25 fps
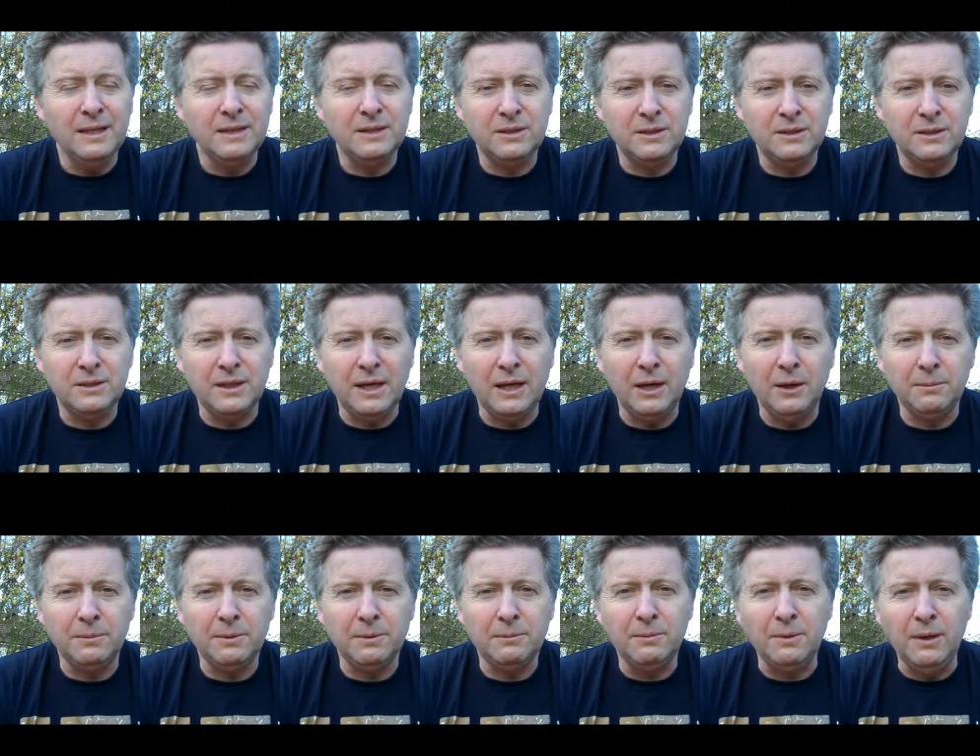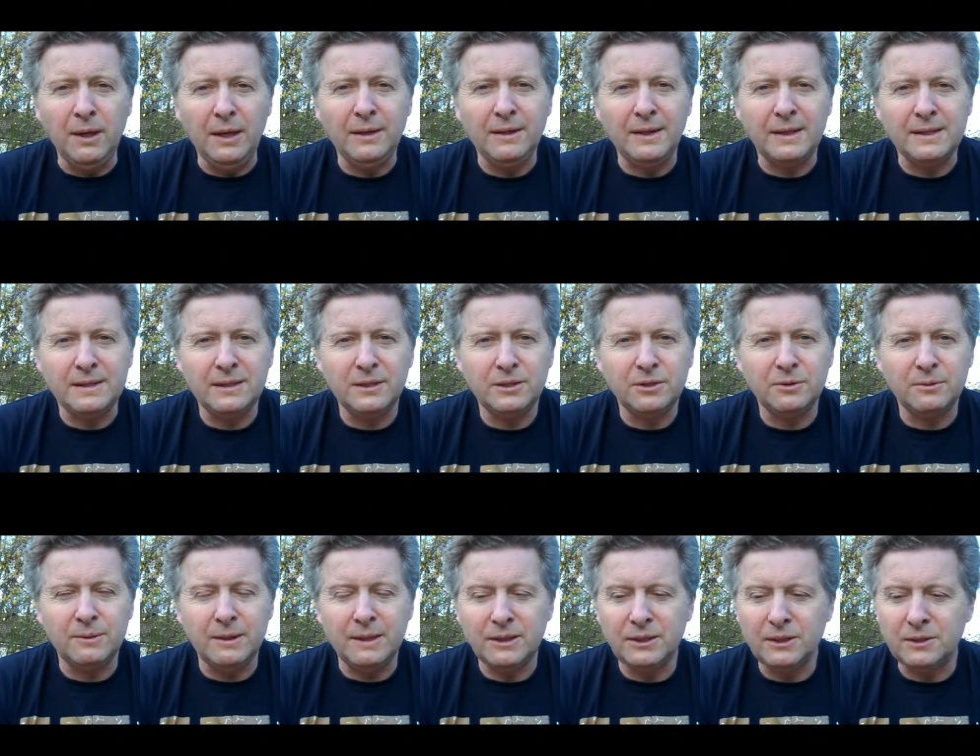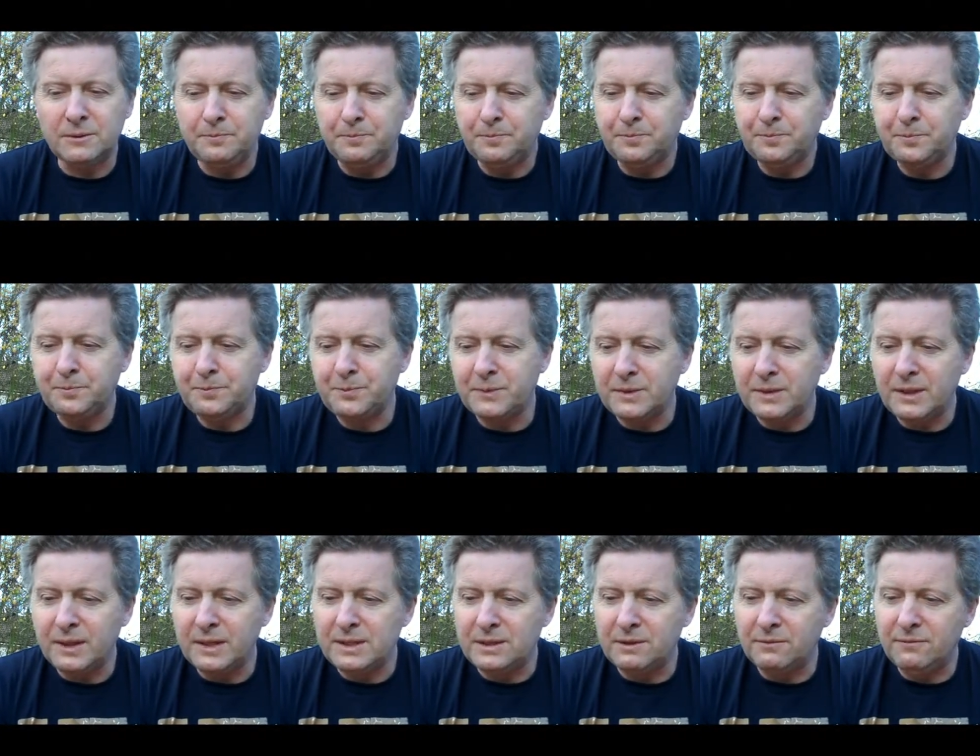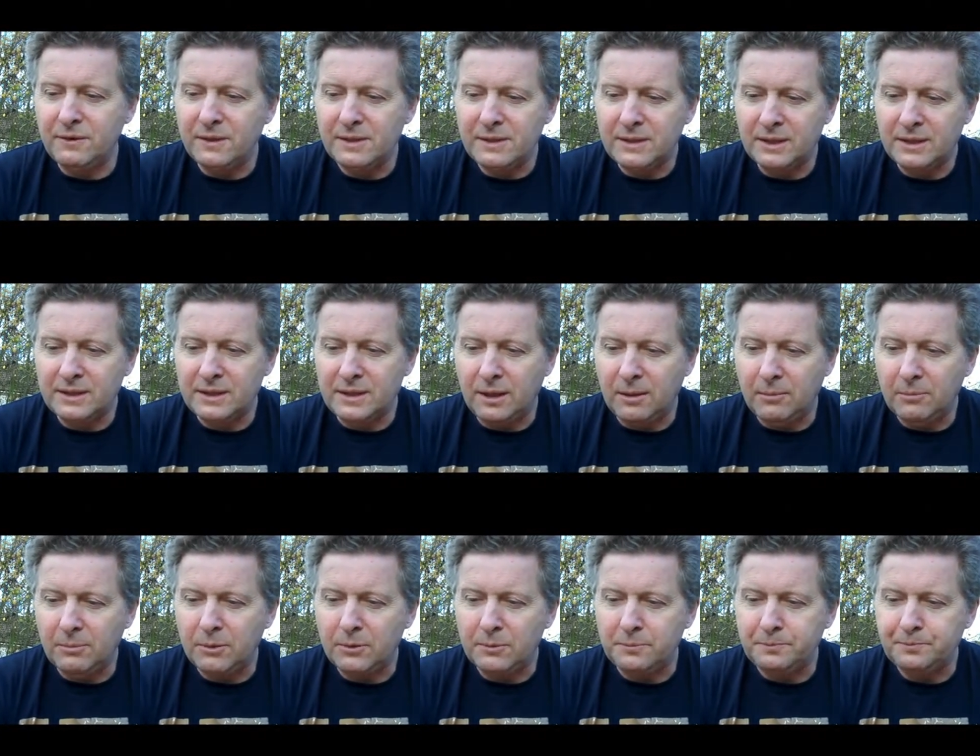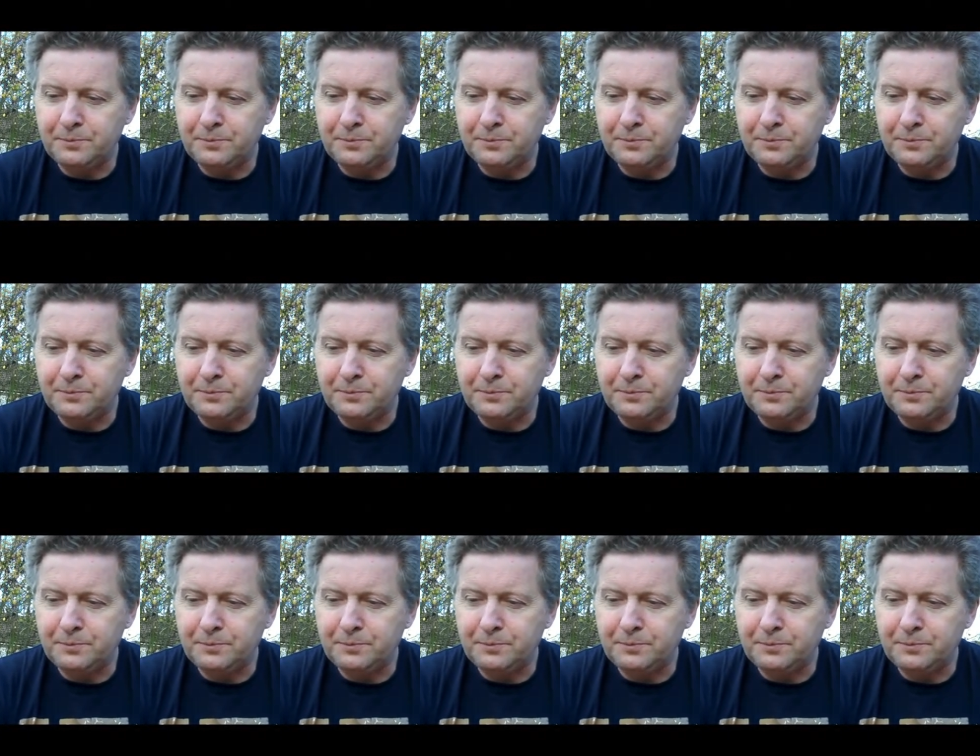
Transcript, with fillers: to help them in that situation. That's the first example.